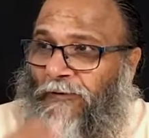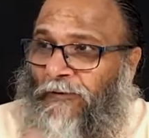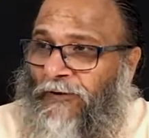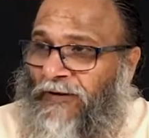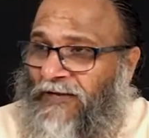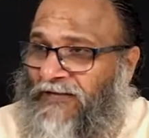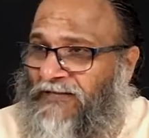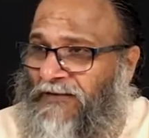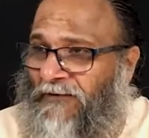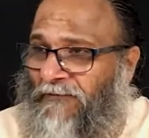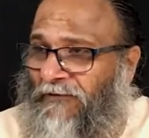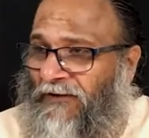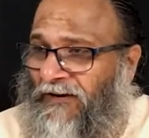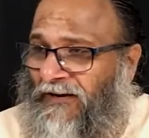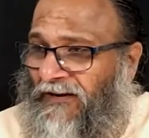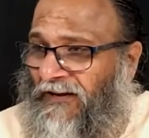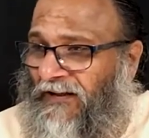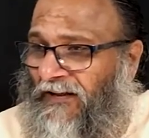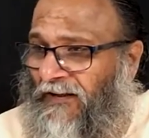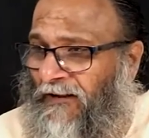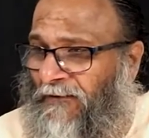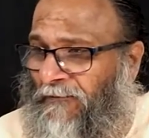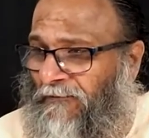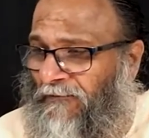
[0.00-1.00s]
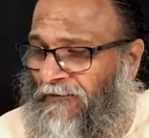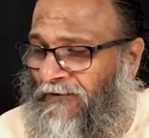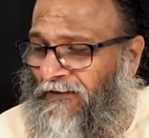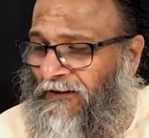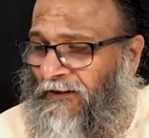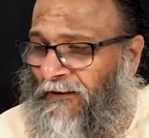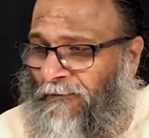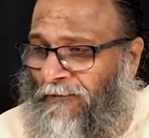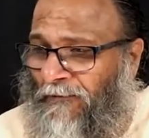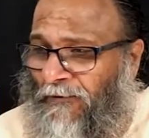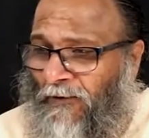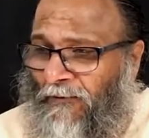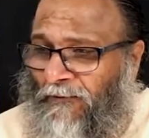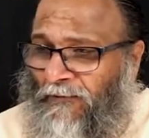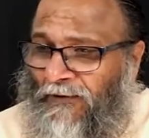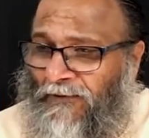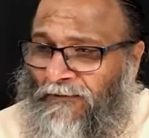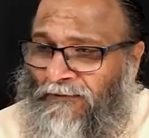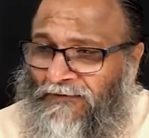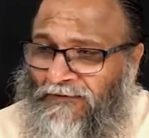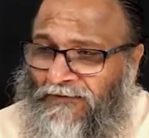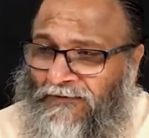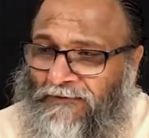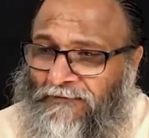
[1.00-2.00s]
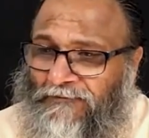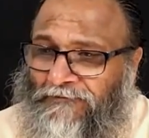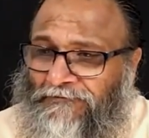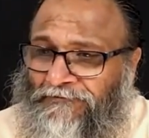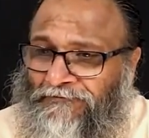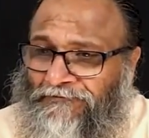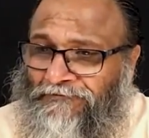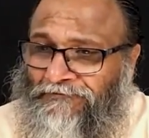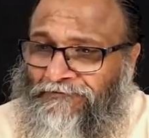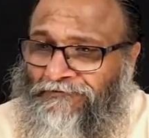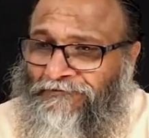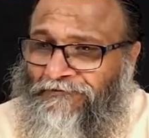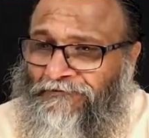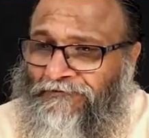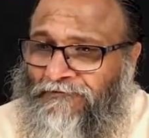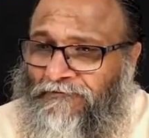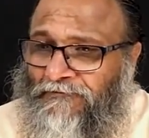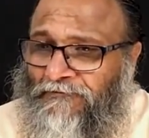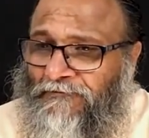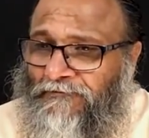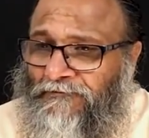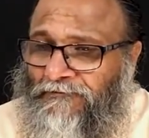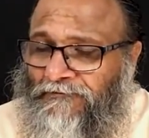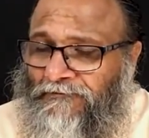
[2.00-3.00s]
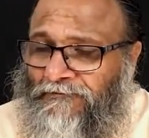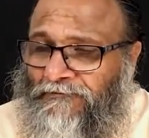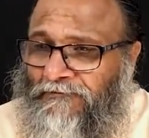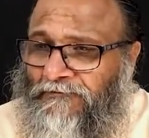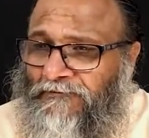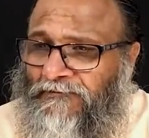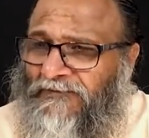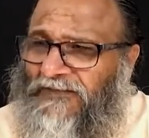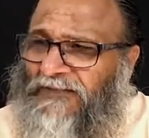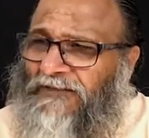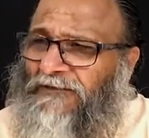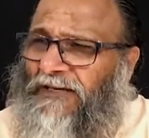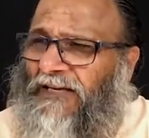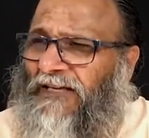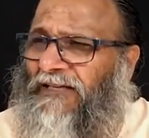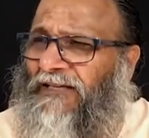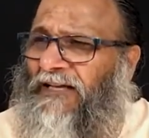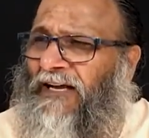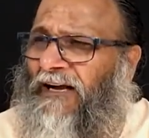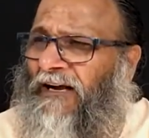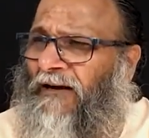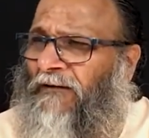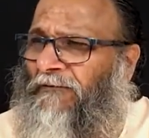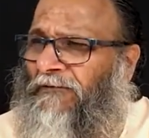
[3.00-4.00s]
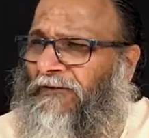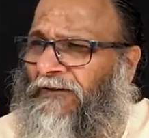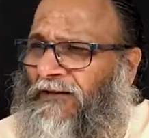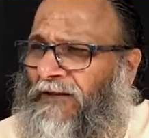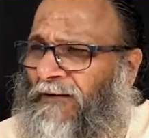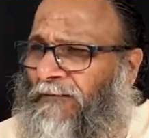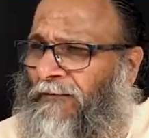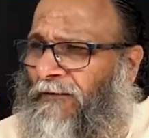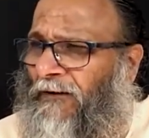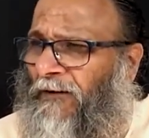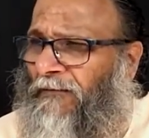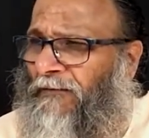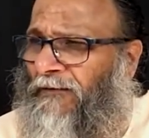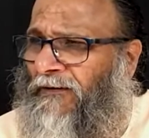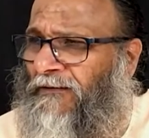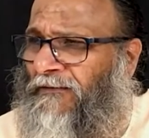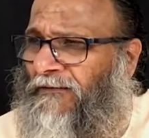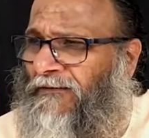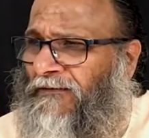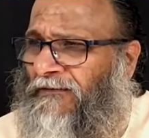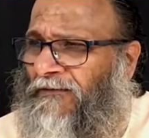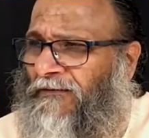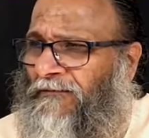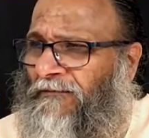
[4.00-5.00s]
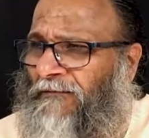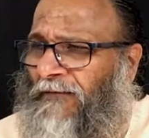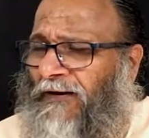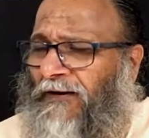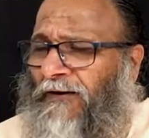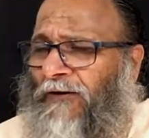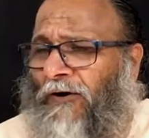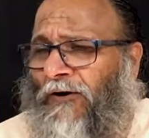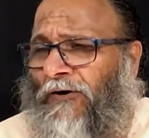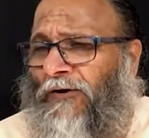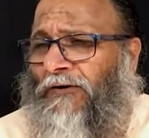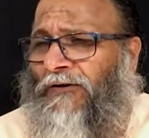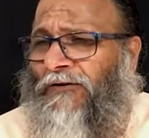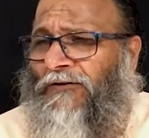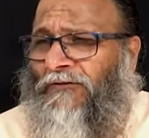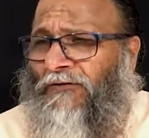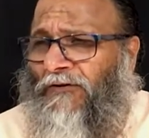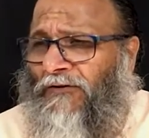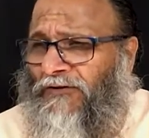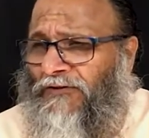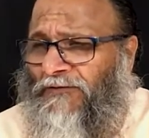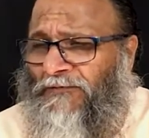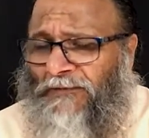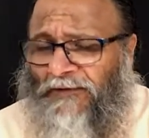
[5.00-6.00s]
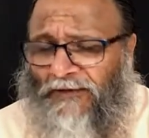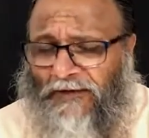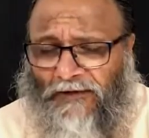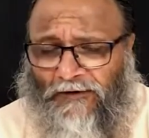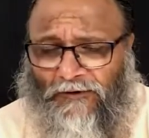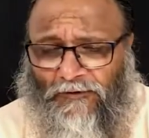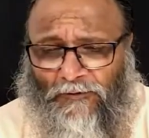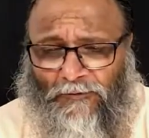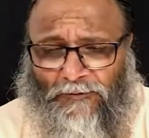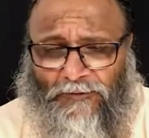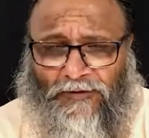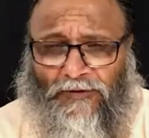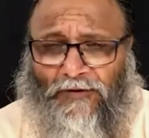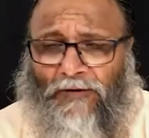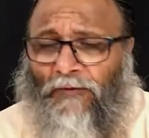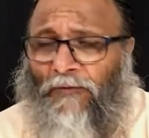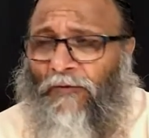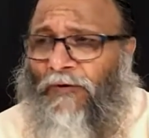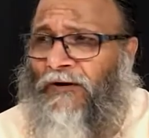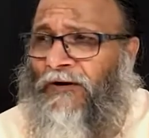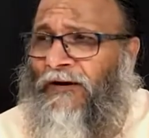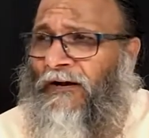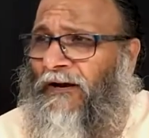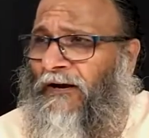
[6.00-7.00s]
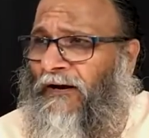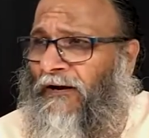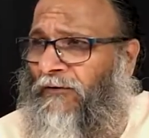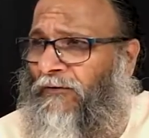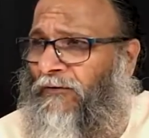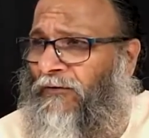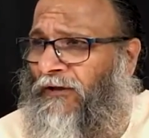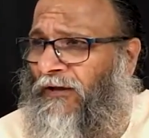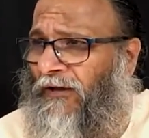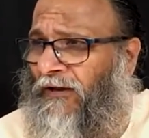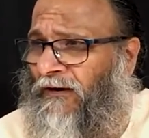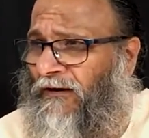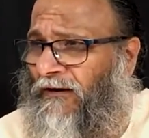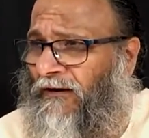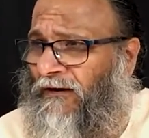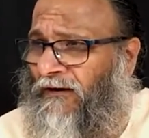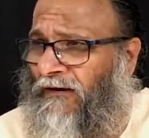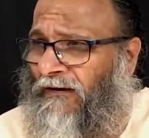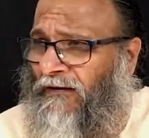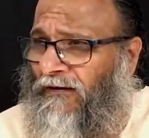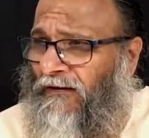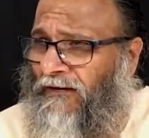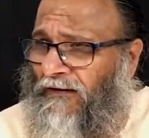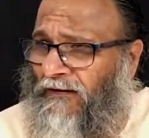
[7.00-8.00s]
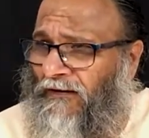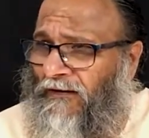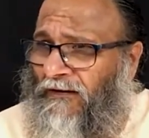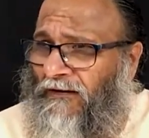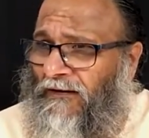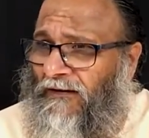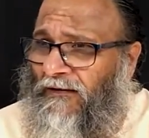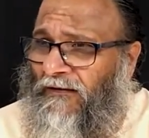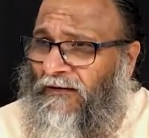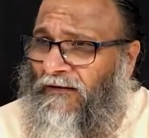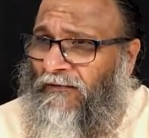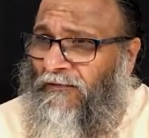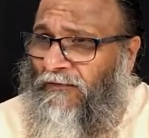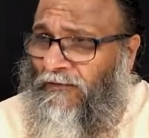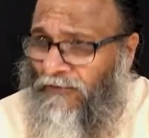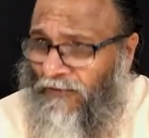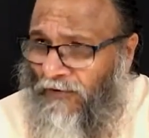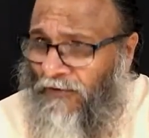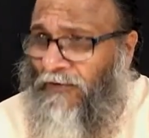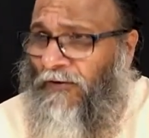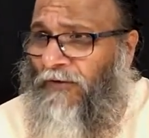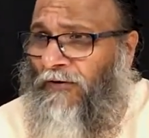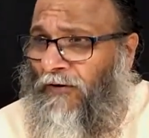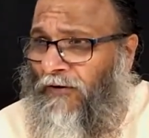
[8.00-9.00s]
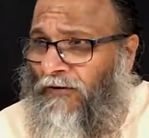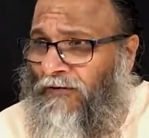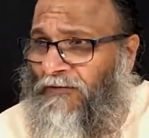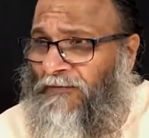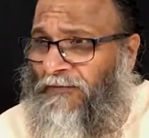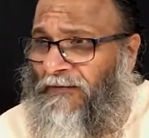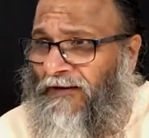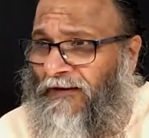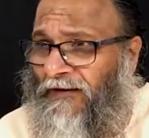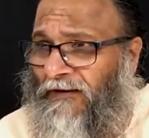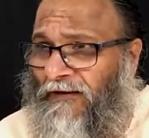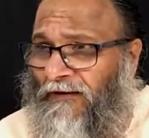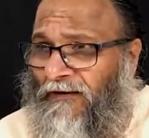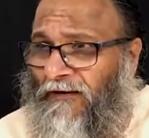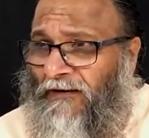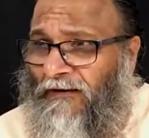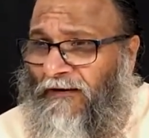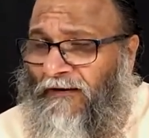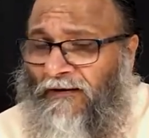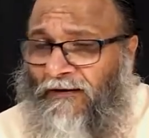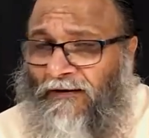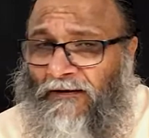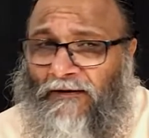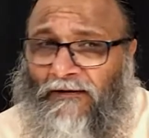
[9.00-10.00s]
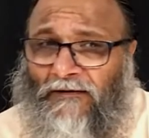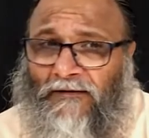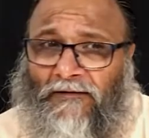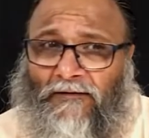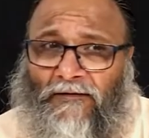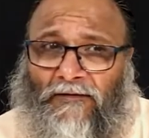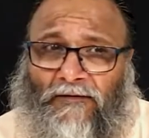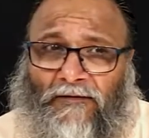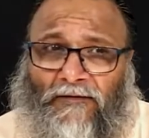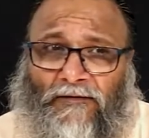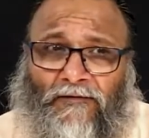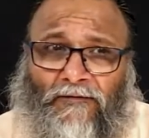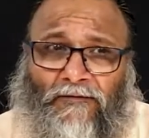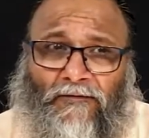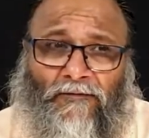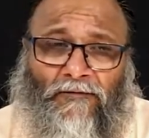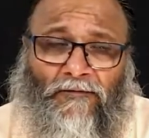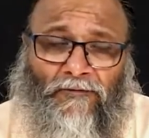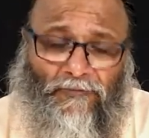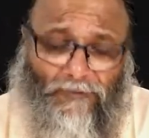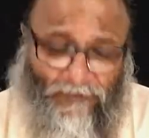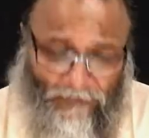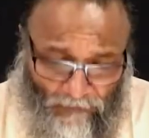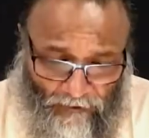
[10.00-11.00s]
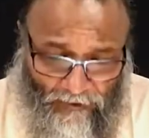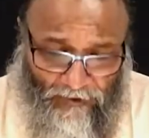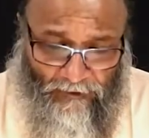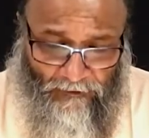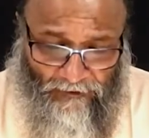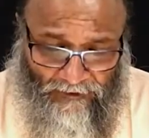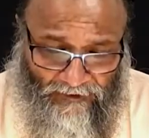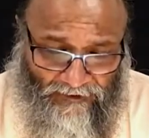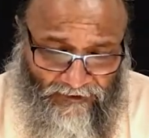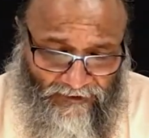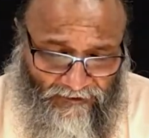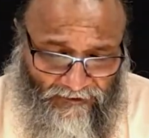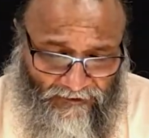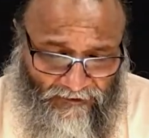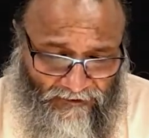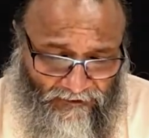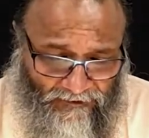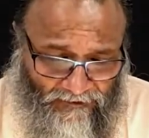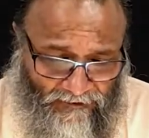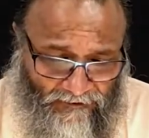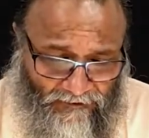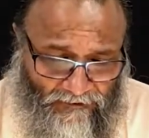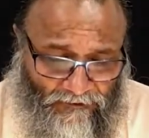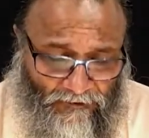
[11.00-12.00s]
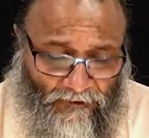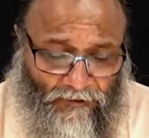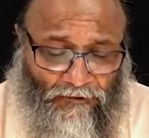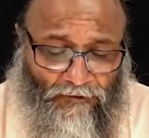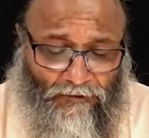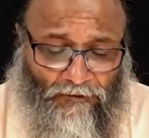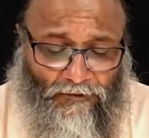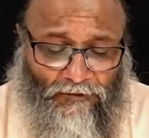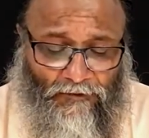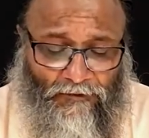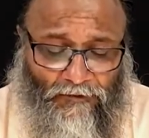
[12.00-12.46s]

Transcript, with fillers: today someone came with their problems why they come with their problems my daughter is not speaking to me now what can i do here daughter not speaking for whatever reasons so